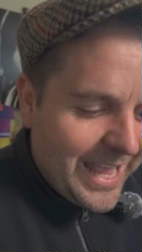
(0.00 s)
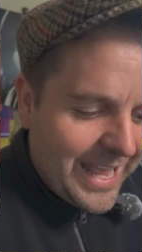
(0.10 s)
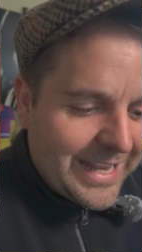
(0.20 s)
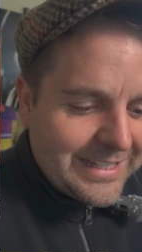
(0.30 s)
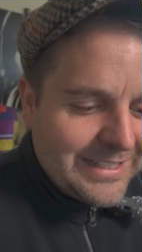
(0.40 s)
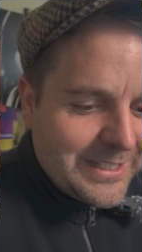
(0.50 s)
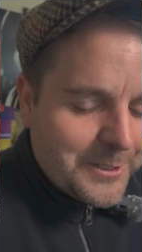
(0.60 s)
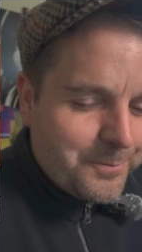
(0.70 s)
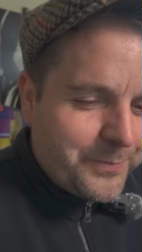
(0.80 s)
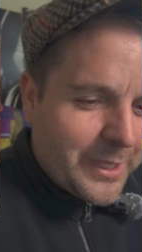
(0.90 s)
And
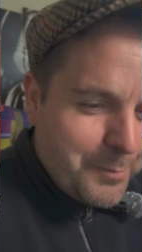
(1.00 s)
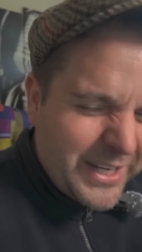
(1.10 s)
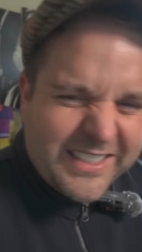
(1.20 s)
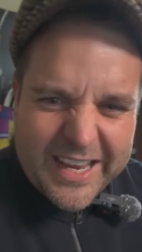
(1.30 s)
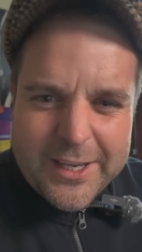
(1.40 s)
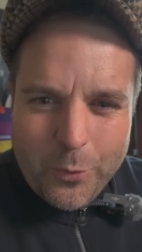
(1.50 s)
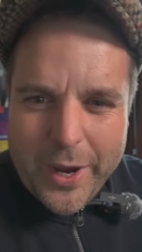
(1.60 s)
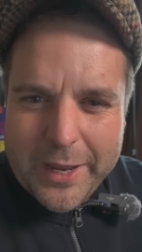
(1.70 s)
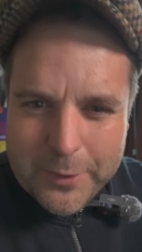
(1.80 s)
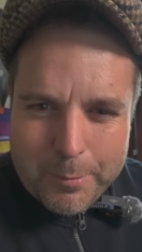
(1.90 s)
my
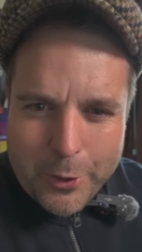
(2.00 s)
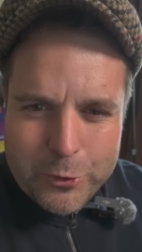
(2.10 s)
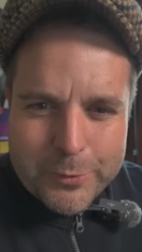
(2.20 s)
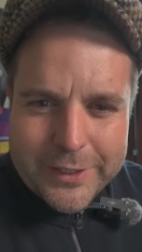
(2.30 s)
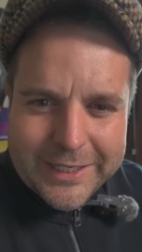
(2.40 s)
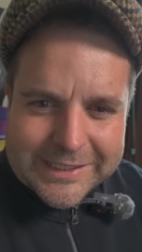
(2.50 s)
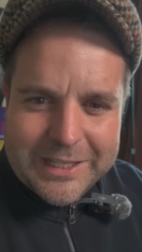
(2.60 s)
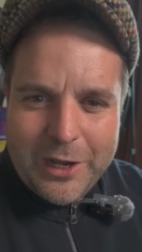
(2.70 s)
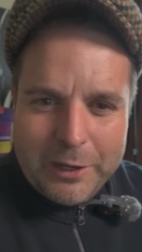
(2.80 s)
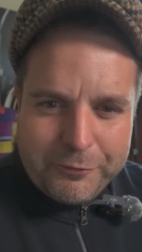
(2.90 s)
takeaway at the moment is
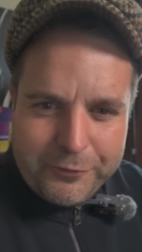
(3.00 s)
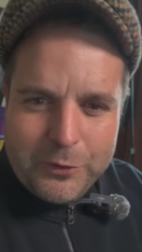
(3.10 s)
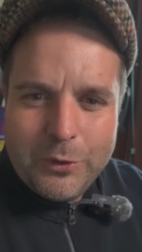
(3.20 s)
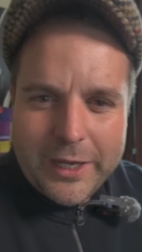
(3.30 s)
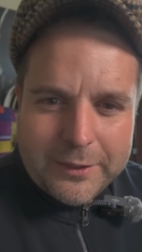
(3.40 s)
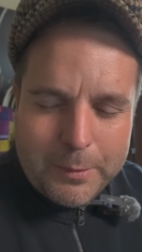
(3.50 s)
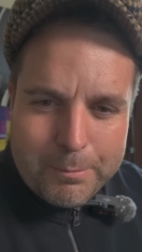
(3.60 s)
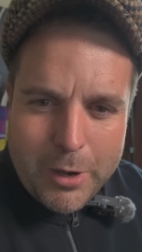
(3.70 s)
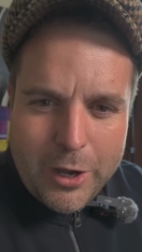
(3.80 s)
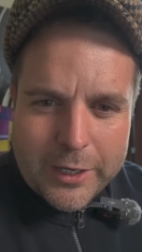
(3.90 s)
that I feel like the
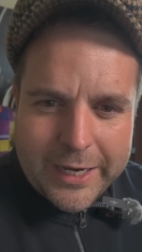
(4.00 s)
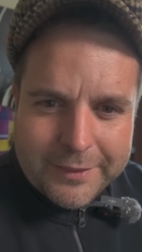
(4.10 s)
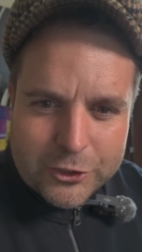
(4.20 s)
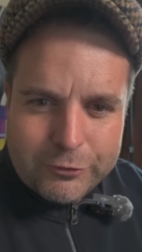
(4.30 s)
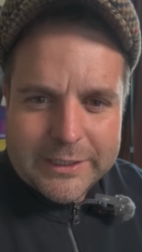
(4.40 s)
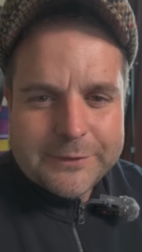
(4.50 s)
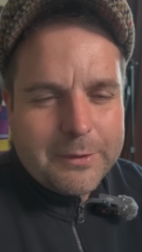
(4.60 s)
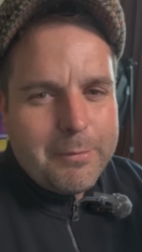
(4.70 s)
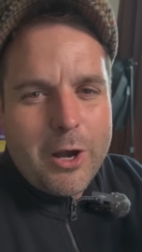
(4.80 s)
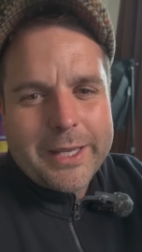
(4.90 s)
market, the
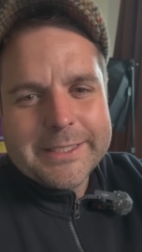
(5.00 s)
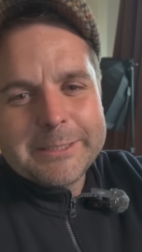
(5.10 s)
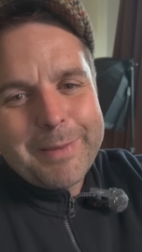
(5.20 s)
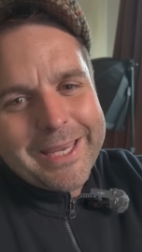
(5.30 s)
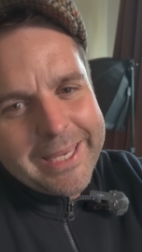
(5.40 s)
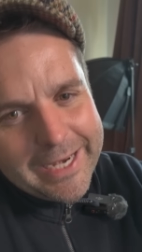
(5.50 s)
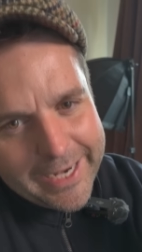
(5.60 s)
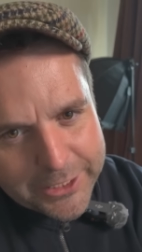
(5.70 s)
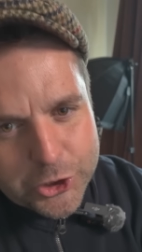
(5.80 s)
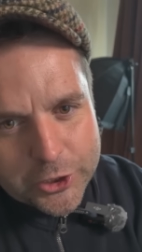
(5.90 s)
transfer market
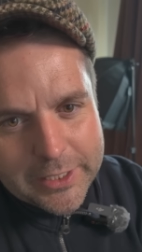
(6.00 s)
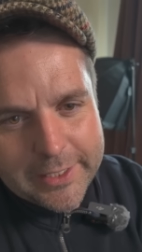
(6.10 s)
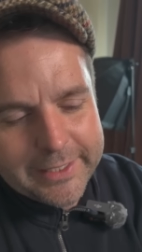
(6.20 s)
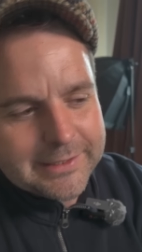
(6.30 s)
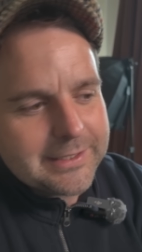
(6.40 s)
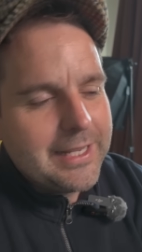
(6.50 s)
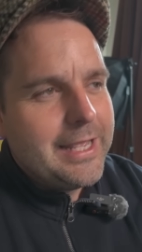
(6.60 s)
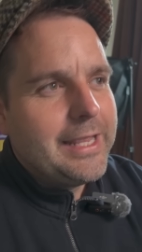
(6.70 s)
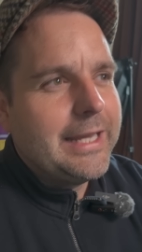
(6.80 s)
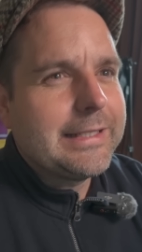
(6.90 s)
speculation at least,
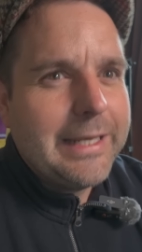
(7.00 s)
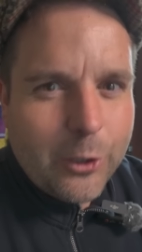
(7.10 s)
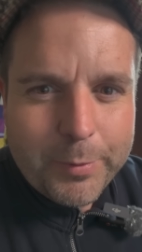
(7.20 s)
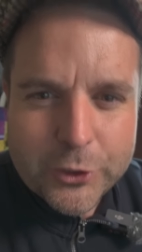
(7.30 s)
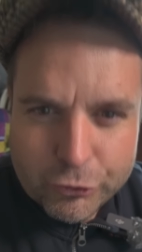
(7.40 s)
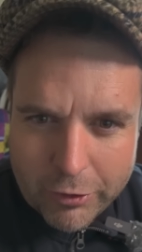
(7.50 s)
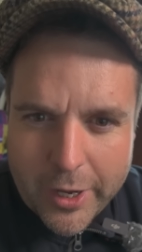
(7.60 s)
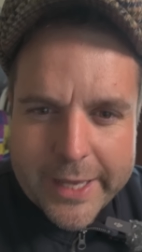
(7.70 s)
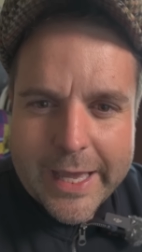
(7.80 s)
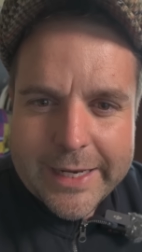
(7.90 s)
is a little bit
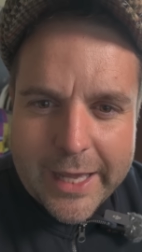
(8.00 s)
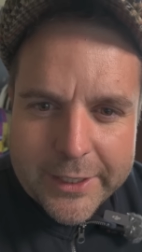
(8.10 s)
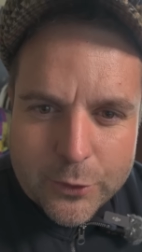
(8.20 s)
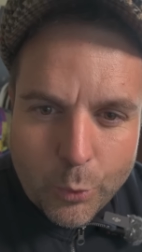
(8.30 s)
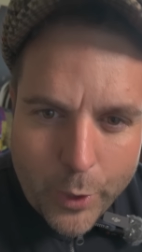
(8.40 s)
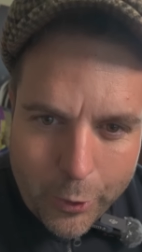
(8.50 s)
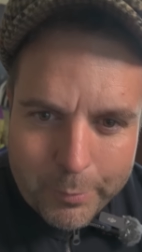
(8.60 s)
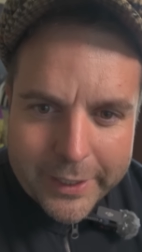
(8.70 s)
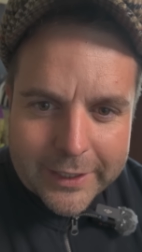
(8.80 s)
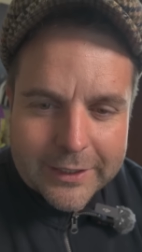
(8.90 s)
dry and
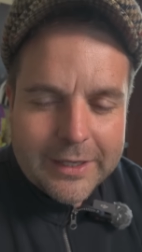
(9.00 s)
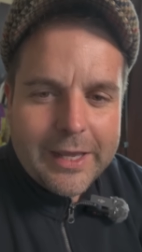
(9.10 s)
underwhelming.